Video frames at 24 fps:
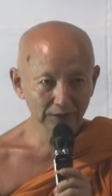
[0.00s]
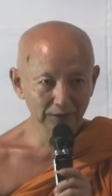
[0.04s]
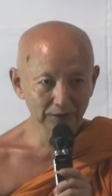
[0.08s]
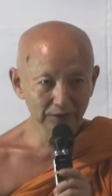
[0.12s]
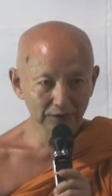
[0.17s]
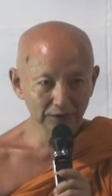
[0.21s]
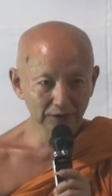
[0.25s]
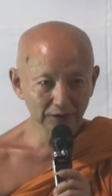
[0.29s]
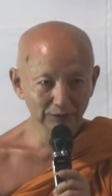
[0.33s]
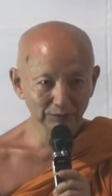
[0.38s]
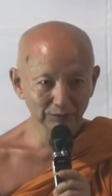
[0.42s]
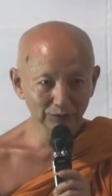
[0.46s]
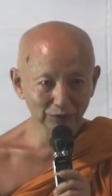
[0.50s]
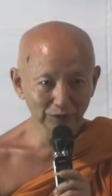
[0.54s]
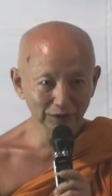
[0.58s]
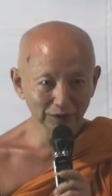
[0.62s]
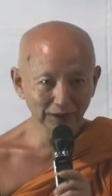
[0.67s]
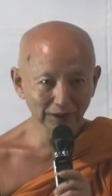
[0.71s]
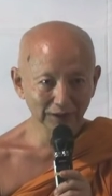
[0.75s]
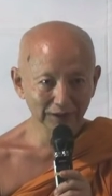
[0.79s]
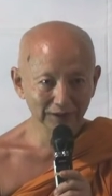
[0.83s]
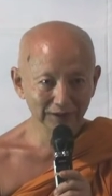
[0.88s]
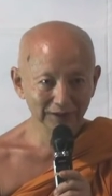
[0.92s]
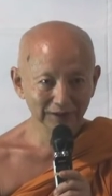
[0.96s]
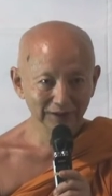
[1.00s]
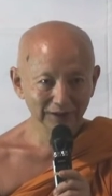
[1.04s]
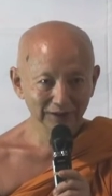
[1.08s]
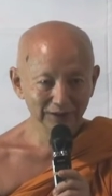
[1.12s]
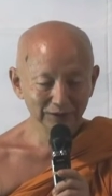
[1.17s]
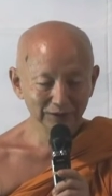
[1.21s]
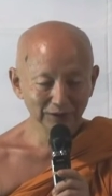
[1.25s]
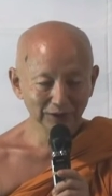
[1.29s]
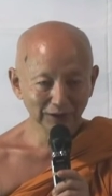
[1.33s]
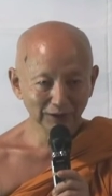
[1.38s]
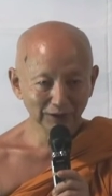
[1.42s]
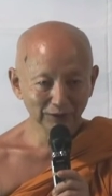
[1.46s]
see the Buddha.
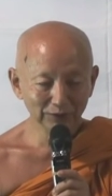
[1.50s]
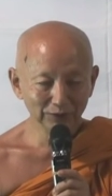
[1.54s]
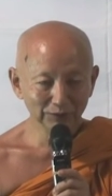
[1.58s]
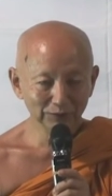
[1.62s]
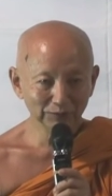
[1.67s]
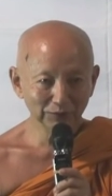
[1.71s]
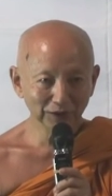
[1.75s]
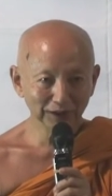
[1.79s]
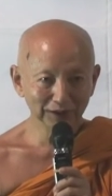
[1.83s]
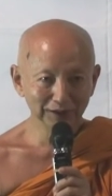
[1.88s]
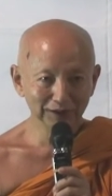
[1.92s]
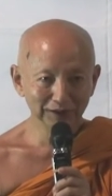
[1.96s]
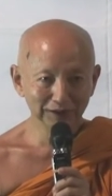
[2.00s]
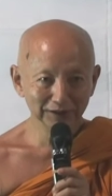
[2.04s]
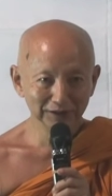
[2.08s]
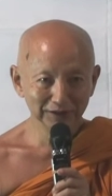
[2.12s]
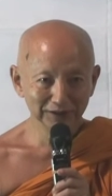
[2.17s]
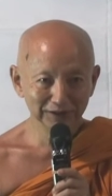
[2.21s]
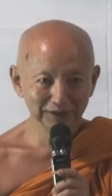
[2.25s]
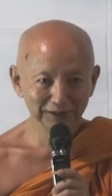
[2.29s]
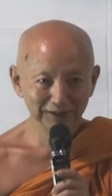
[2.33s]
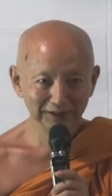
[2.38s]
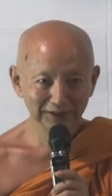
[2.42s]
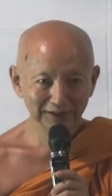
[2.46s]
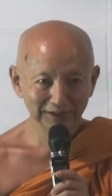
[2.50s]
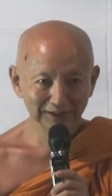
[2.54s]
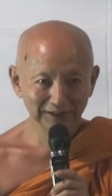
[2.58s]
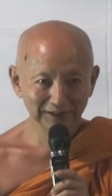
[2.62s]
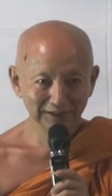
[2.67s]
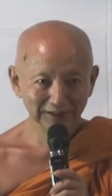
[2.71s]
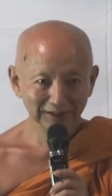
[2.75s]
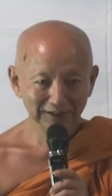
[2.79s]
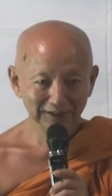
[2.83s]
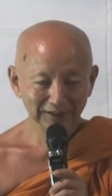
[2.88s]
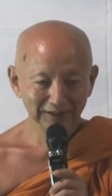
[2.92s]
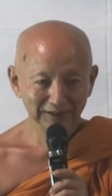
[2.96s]
So how to practice?
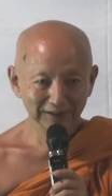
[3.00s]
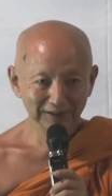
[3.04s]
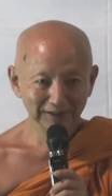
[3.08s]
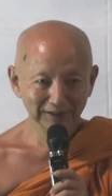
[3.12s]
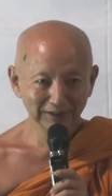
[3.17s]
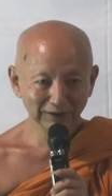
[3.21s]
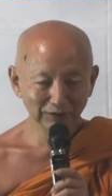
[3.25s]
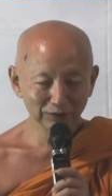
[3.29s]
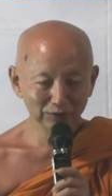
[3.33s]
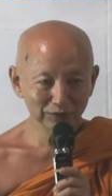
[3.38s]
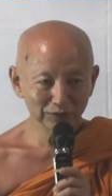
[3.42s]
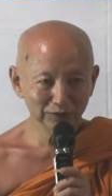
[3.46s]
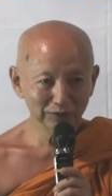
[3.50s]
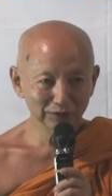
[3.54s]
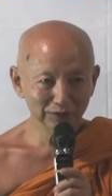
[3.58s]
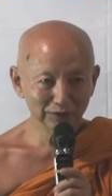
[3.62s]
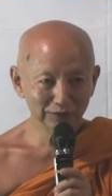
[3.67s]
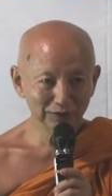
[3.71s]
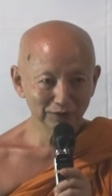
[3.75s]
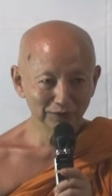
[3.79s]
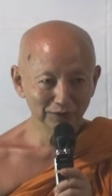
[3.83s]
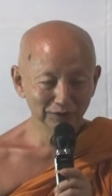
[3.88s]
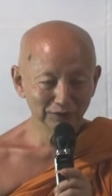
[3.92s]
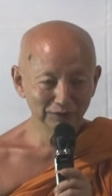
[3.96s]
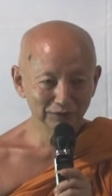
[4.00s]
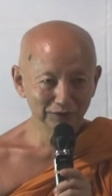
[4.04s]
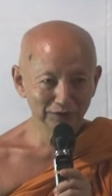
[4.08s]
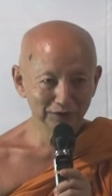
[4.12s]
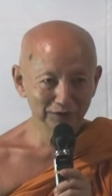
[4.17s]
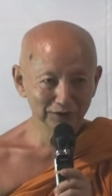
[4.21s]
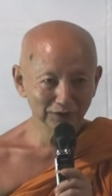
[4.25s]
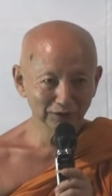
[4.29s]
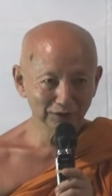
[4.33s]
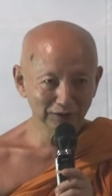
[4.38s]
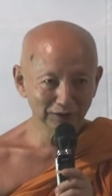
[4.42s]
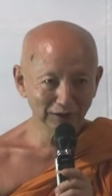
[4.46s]
Thousands of,
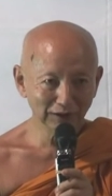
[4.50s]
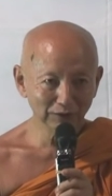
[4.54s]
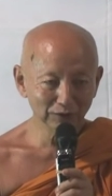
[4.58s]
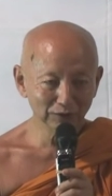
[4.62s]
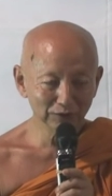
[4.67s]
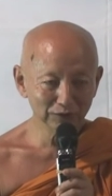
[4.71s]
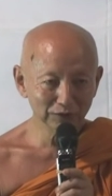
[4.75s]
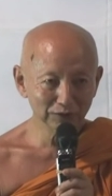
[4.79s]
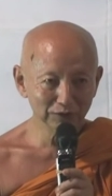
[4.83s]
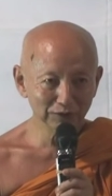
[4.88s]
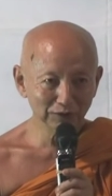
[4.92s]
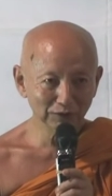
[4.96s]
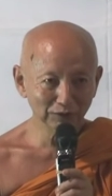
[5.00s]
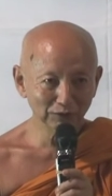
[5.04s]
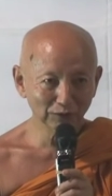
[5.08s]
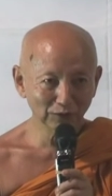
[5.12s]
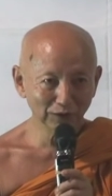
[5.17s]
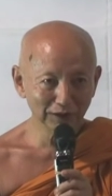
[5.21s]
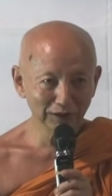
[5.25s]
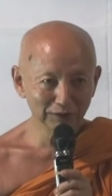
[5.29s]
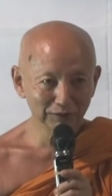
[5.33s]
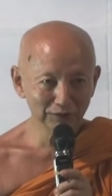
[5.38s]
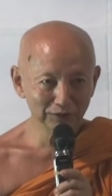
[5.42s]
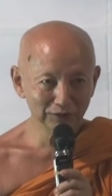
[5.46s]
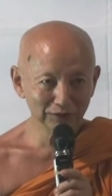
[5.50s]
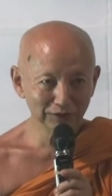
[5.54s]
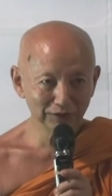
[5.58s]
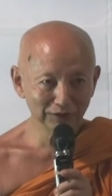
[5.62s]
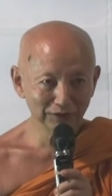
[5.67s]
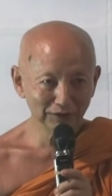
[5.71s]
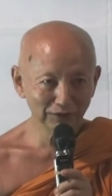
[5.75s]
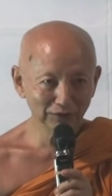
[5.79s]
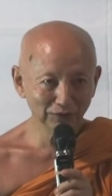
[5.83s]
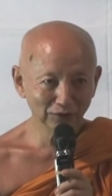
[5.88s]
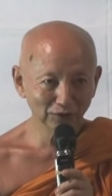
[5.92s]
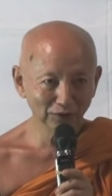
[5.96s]
he's got thousands of wives
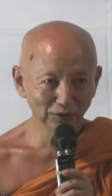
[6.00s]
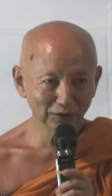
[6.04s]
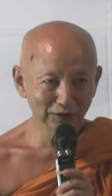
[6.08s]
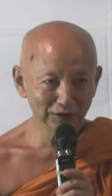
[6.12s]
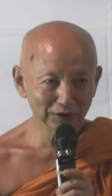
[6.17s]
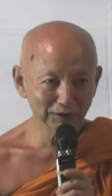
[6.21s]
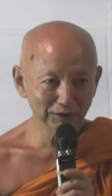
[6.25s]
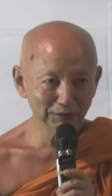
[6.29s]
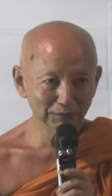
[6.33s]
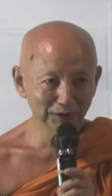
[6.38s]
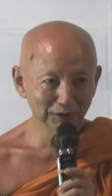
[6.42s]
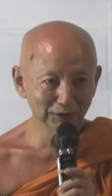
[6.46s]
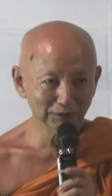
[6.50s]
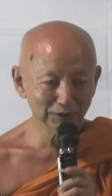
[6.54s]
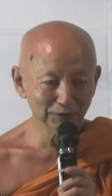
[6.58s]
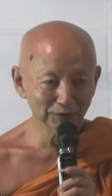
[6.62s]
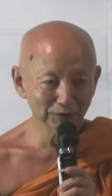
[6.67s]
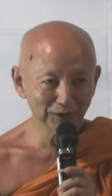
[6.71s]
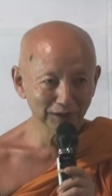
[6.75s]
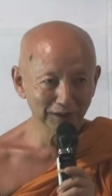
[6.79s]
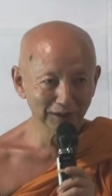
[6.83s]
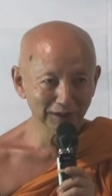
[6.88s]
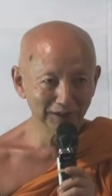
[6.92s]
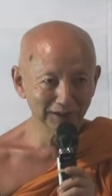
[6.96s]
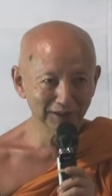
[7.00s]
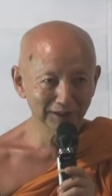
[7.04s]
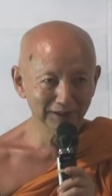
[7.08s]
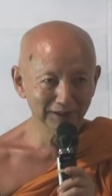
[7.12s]
following him everywhere.